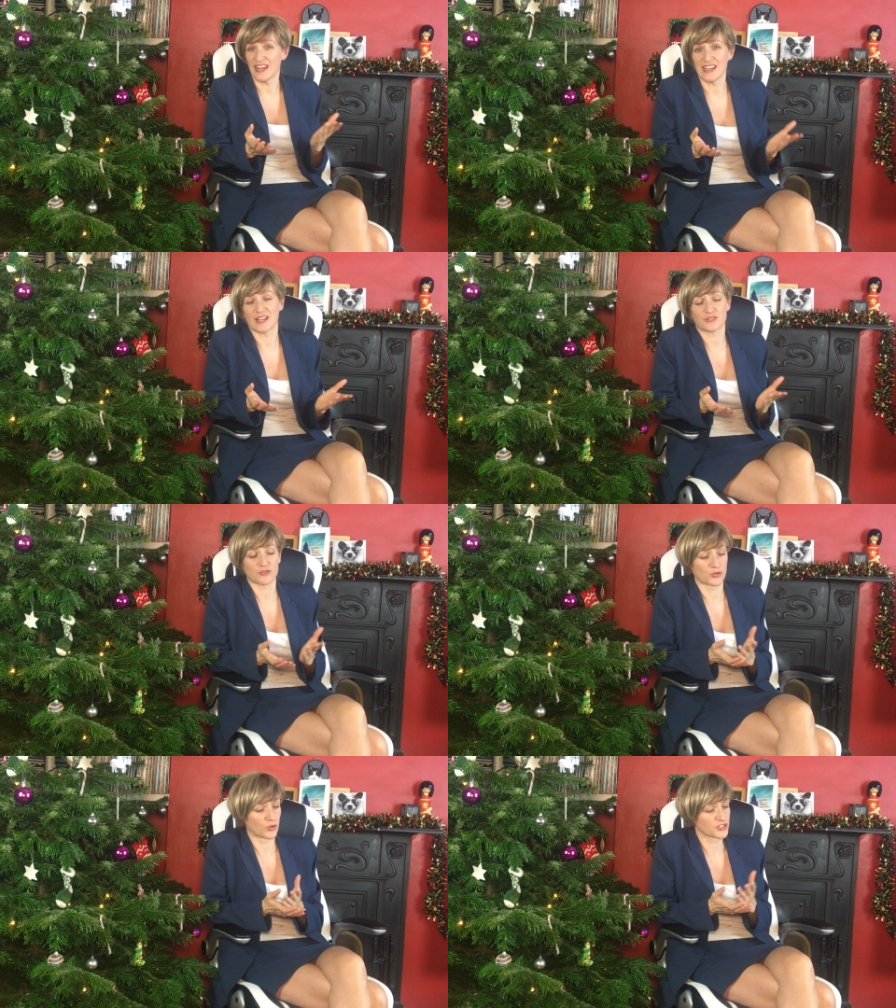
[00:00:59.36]
any
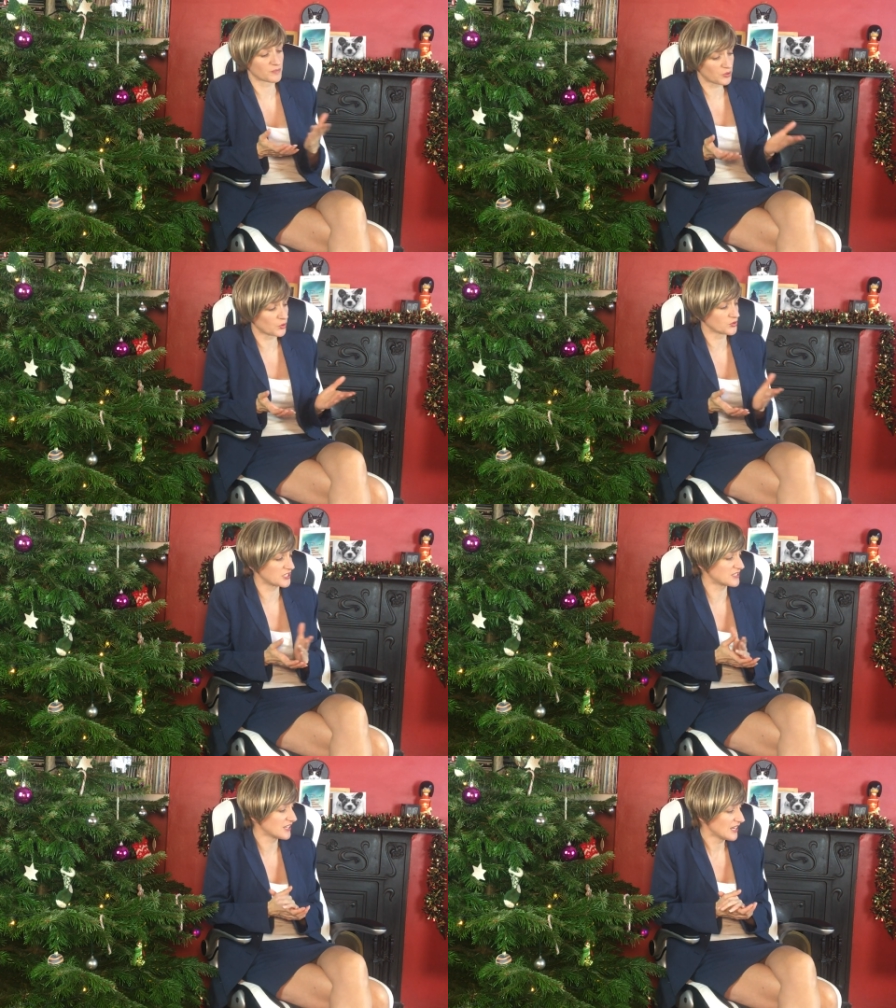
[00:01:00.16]
extra or
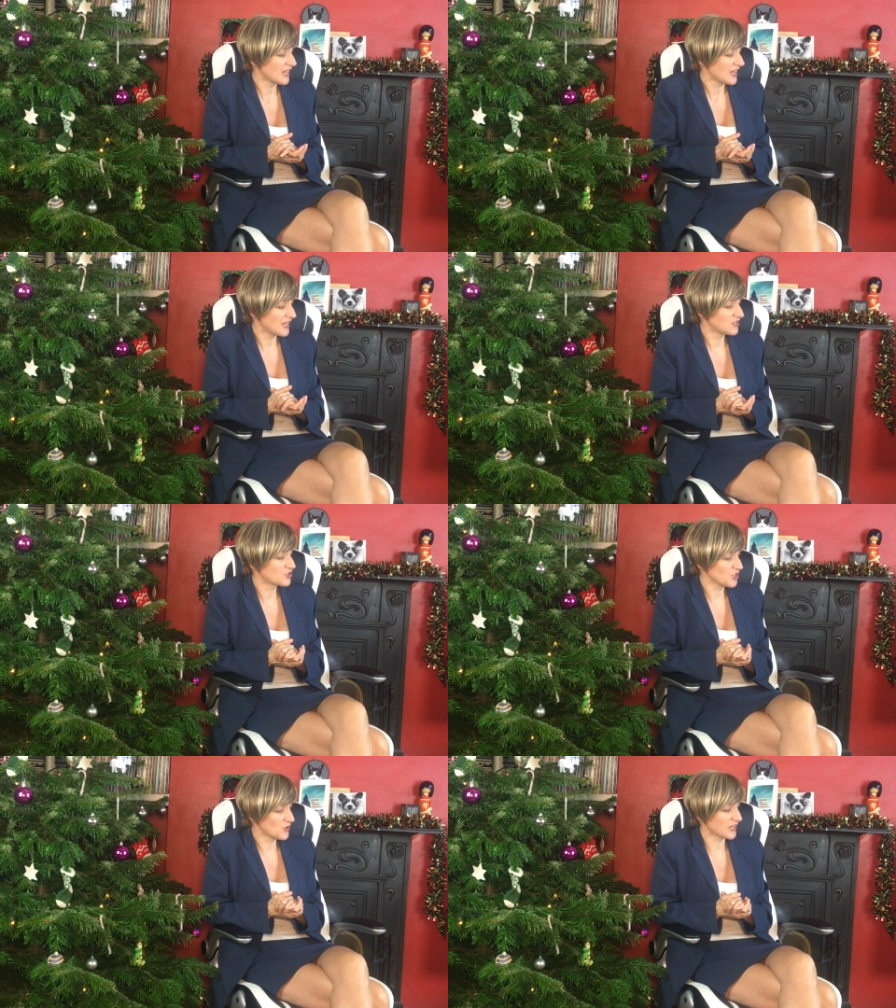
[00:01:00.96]
supported
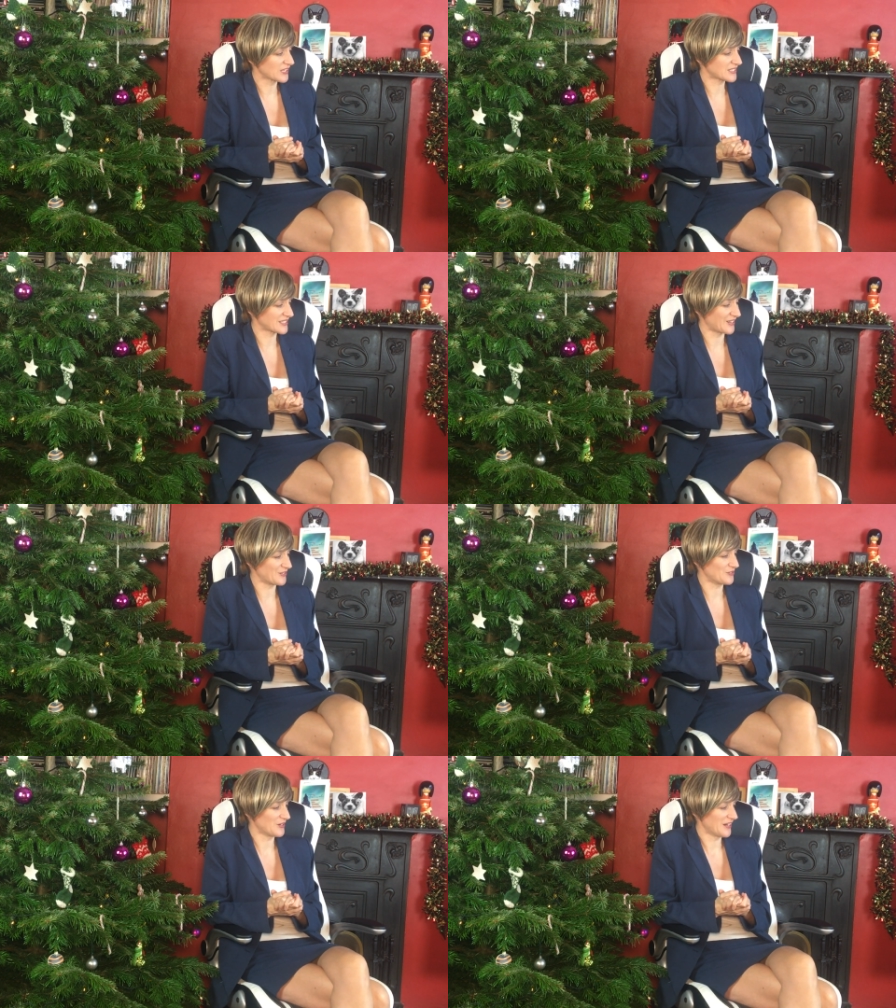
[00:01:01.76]
in doing
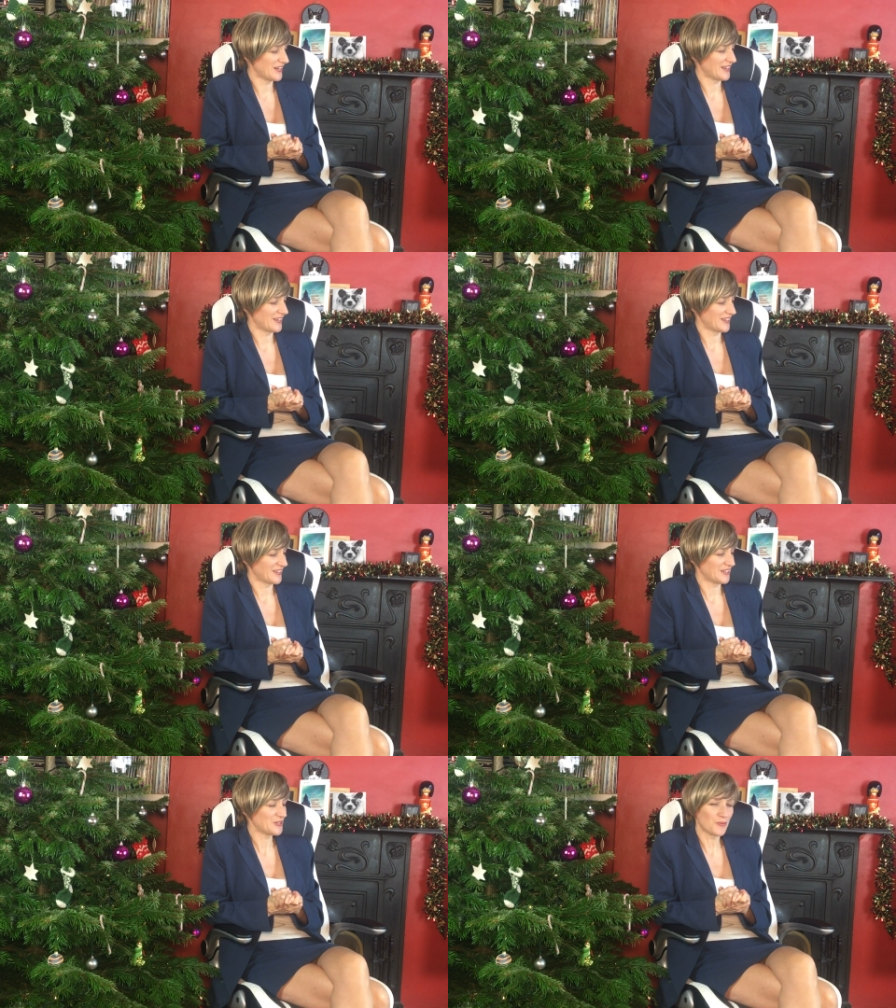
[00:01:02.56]
so.
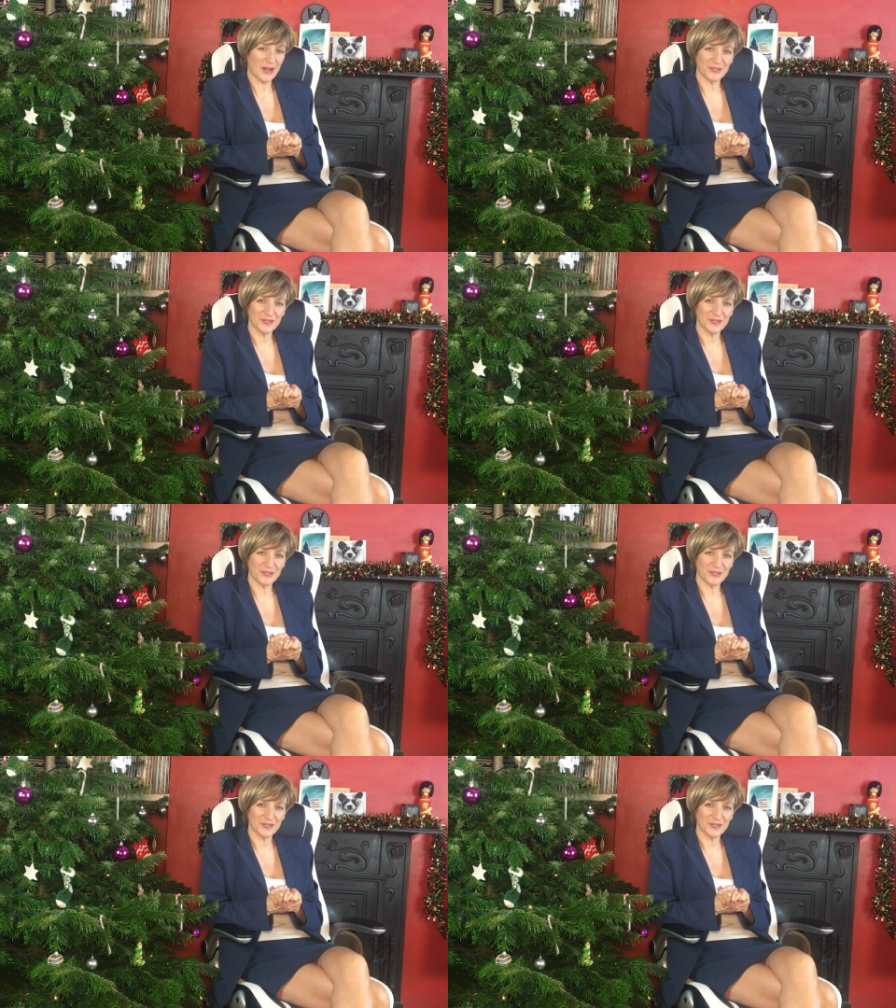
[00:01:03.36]
You're